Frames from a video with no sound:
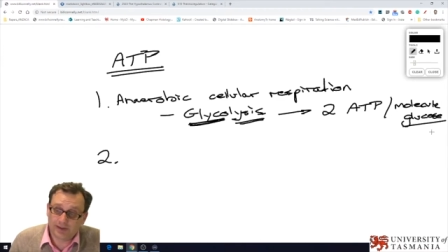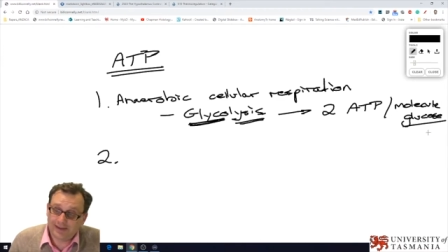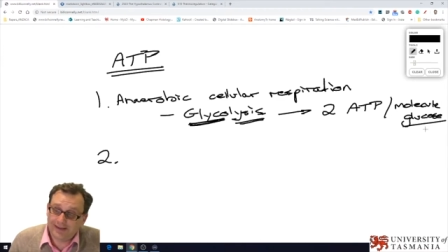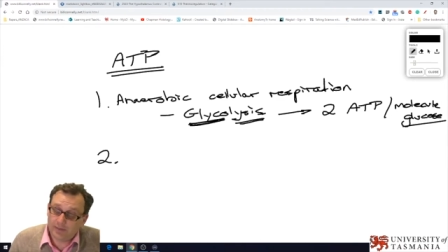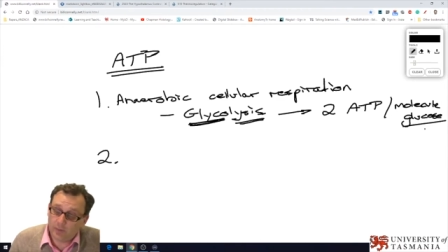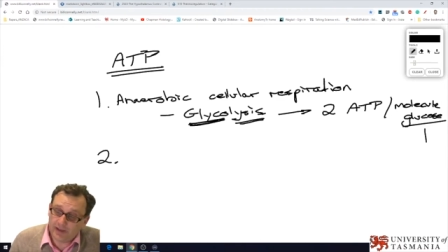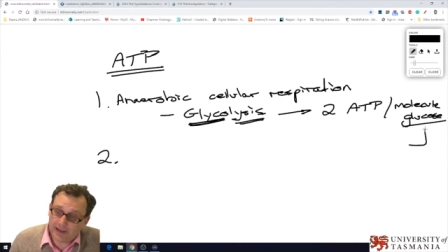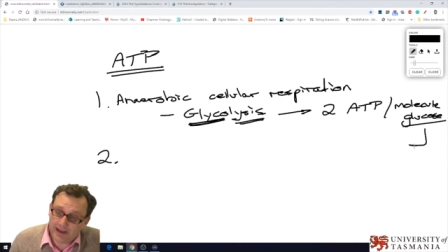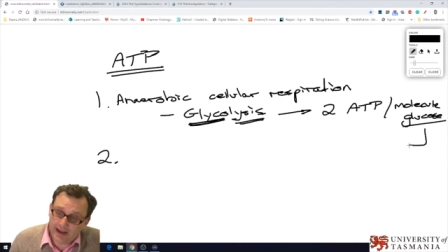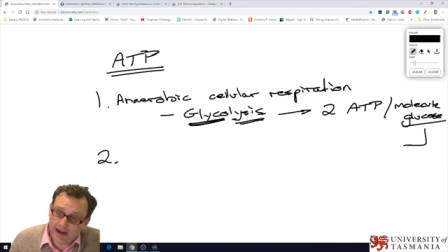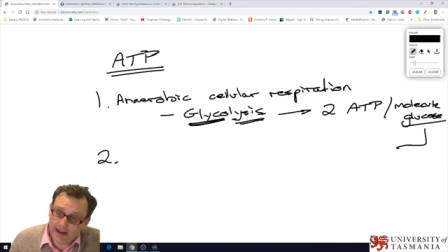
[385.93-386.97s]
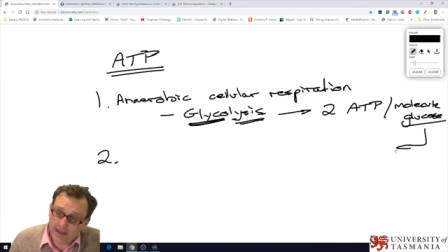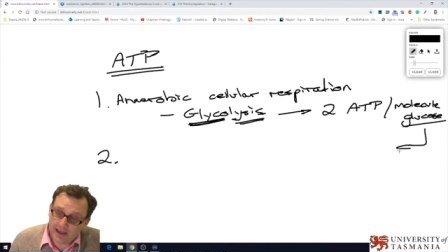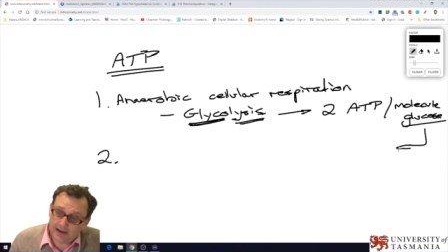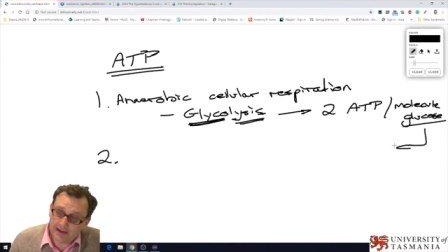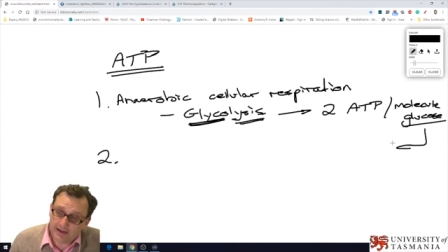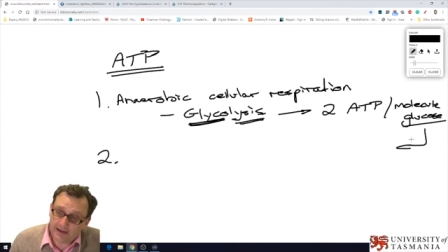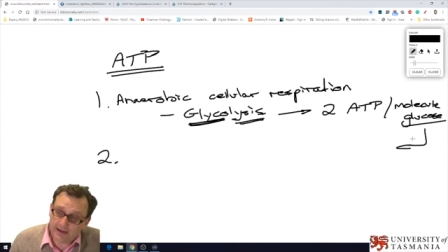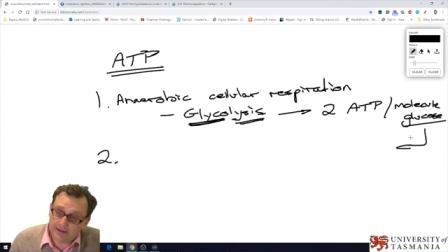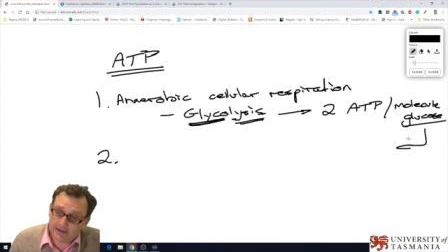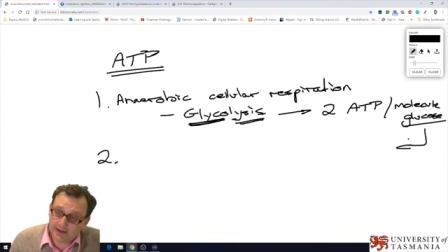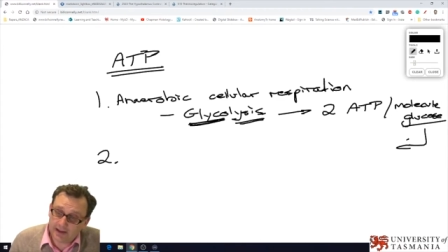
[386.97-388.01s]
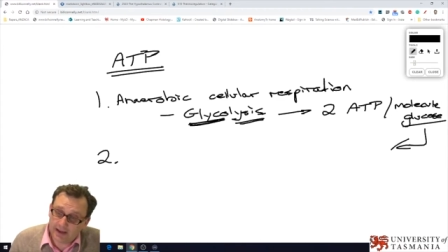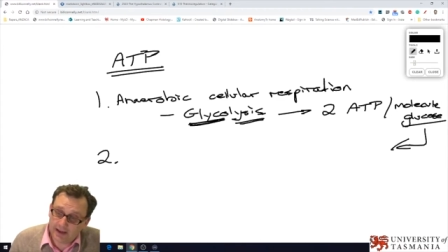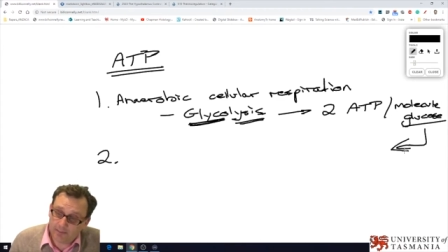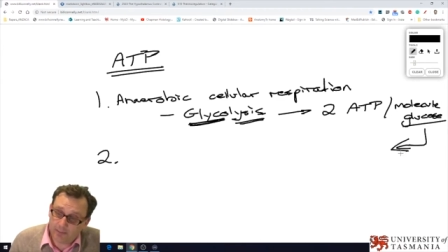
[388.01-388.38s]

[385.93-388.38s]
What we get out of that is